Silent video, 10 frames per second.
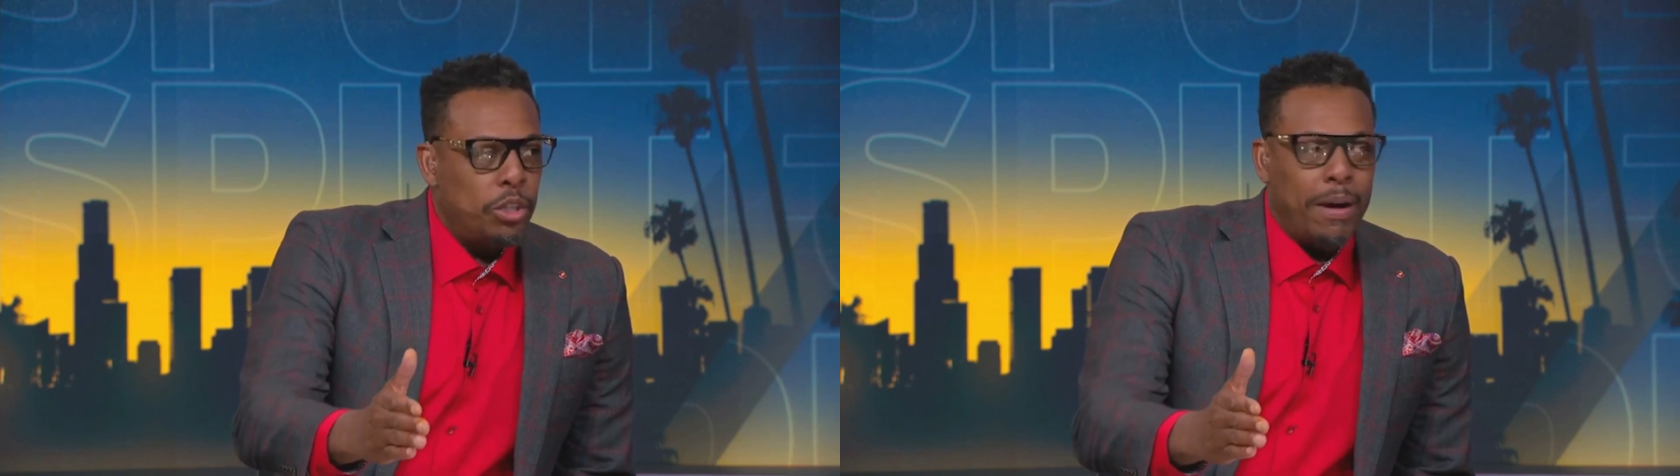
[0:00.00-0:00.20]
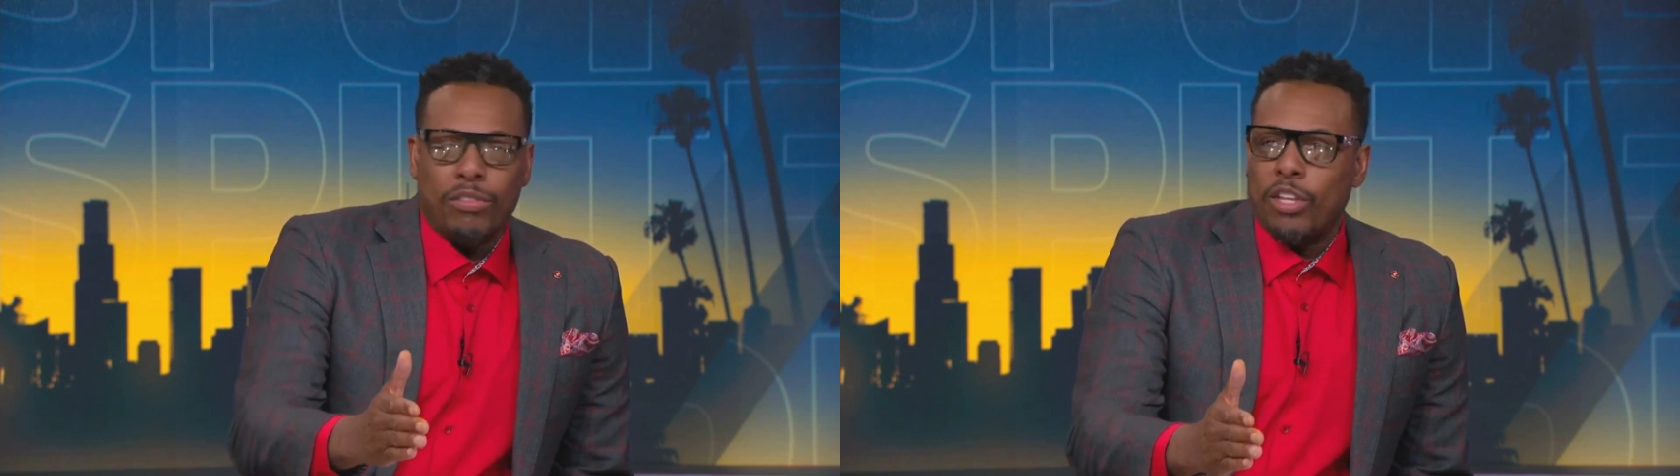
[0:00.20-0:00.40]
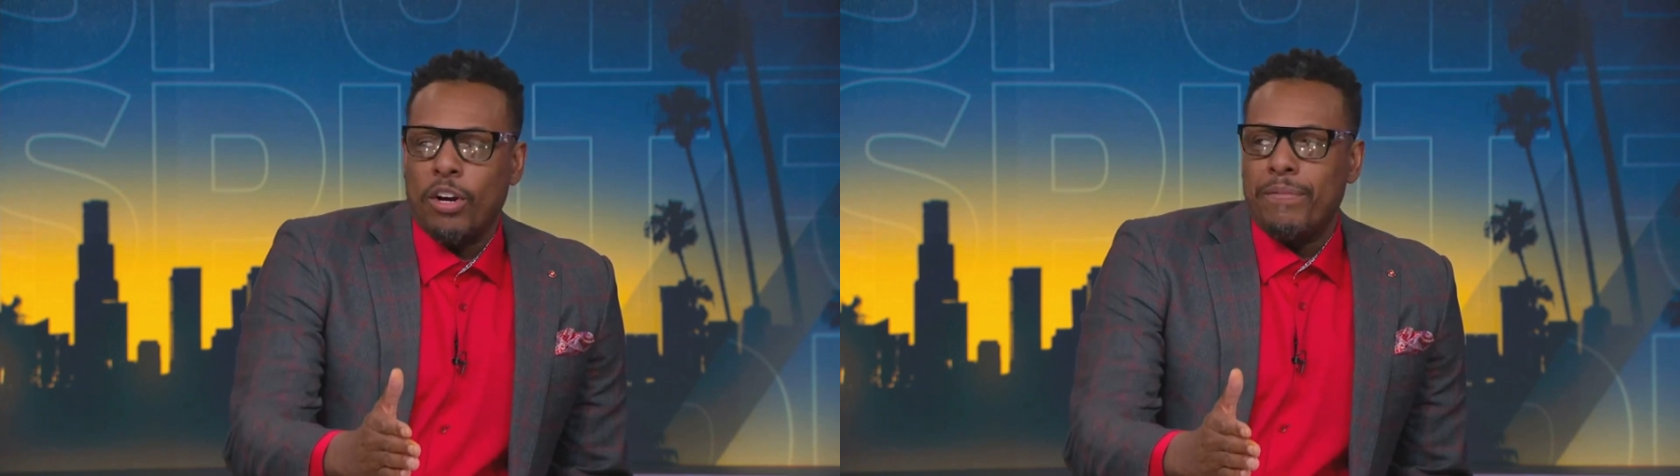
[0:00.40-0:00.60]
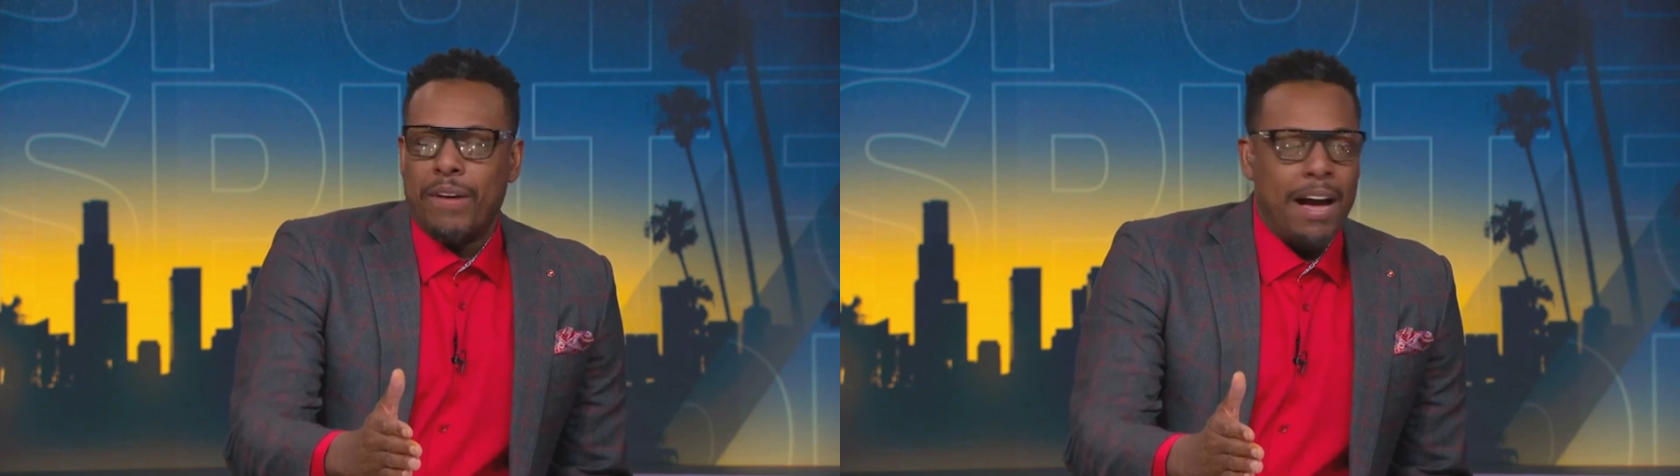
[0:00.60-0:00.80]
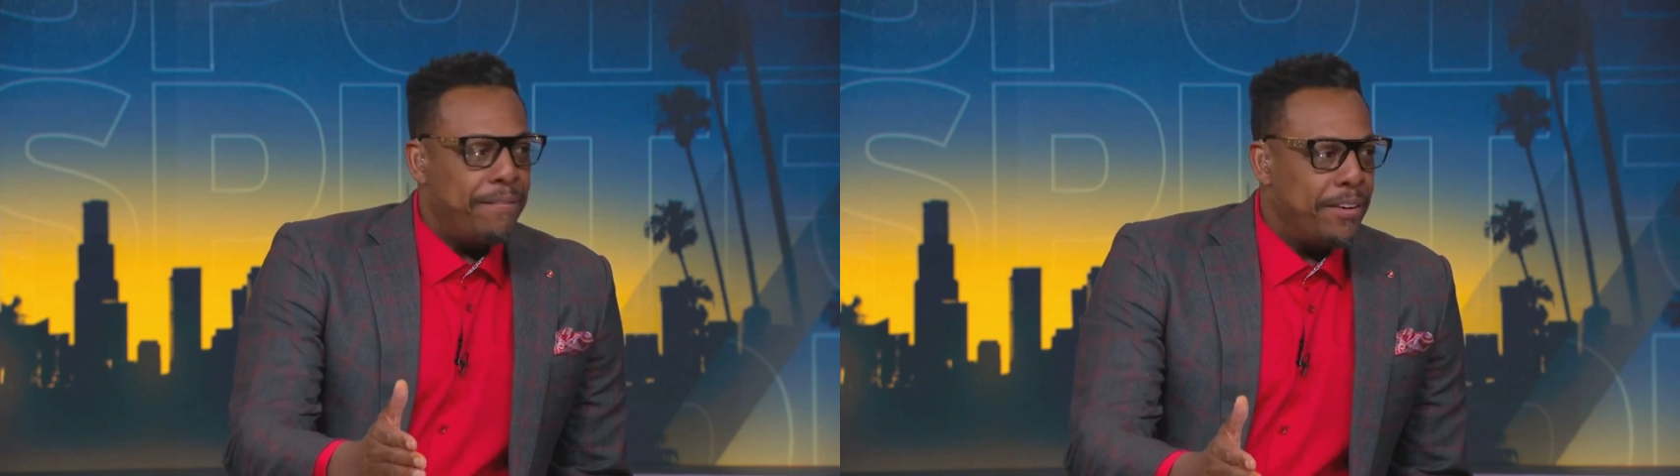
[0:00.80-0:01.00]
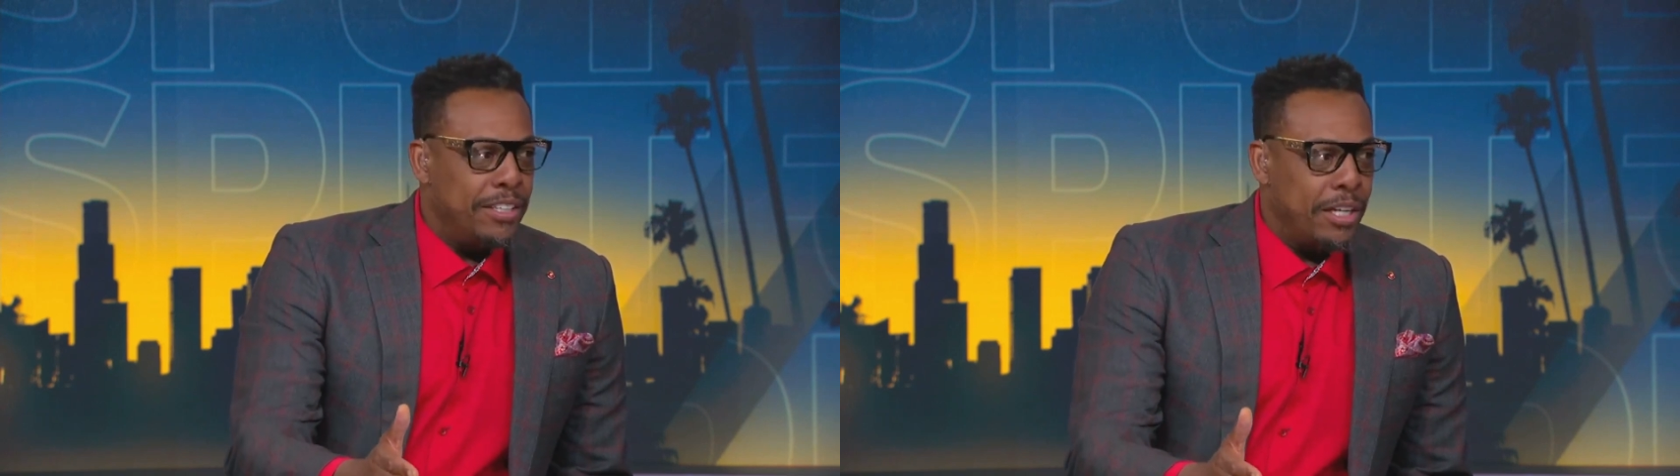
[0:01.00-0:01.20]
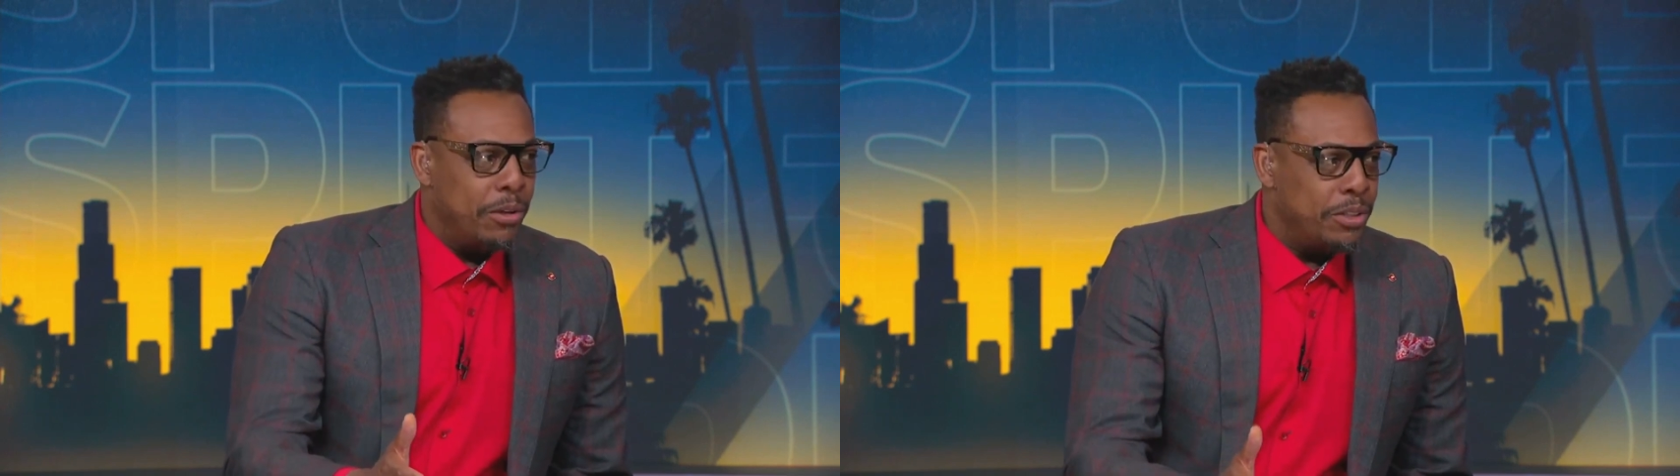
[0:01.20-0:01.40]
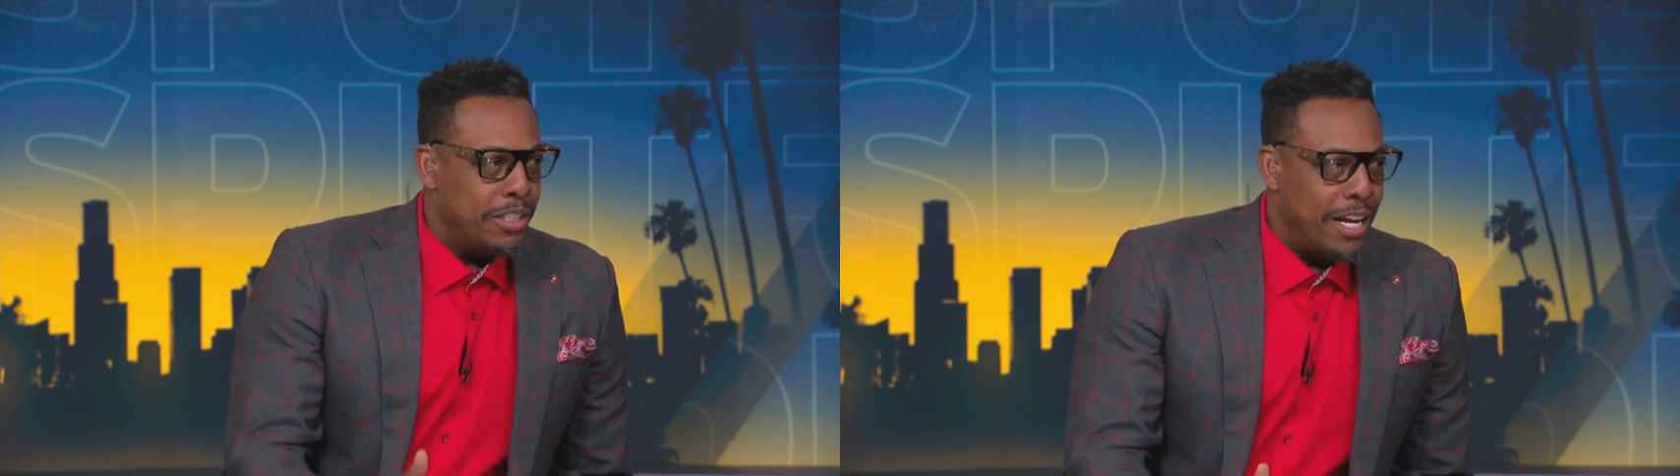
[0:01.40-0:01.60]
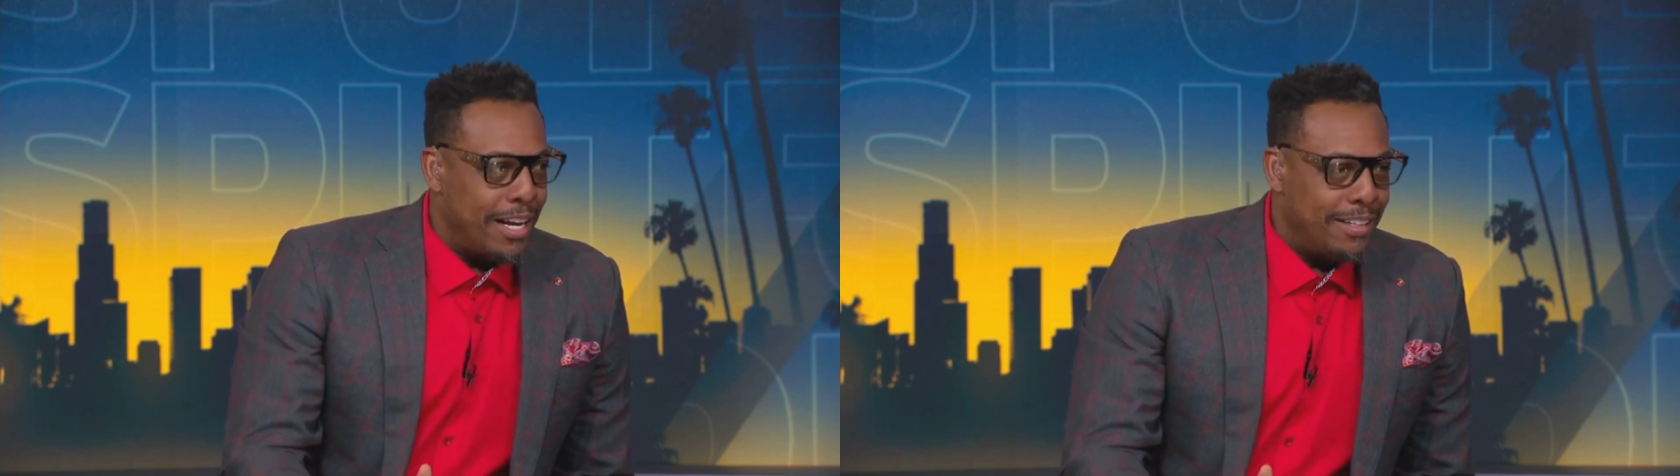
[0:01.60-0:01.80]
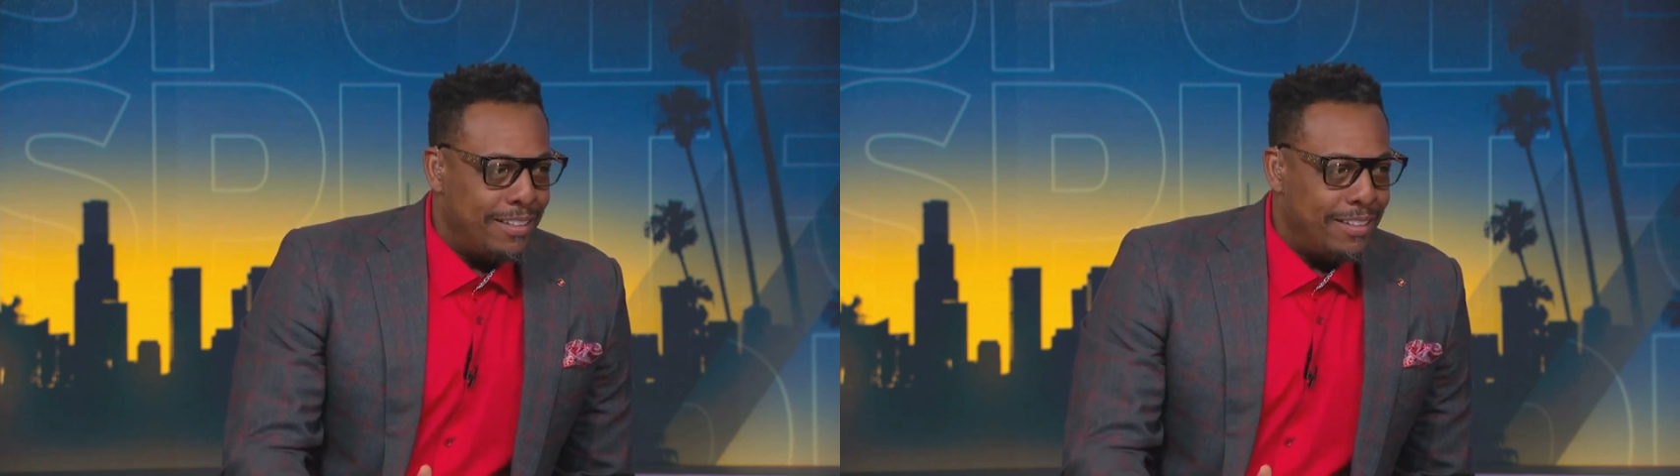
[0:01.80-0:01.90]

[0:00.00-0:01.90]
about 35 free throws tonight.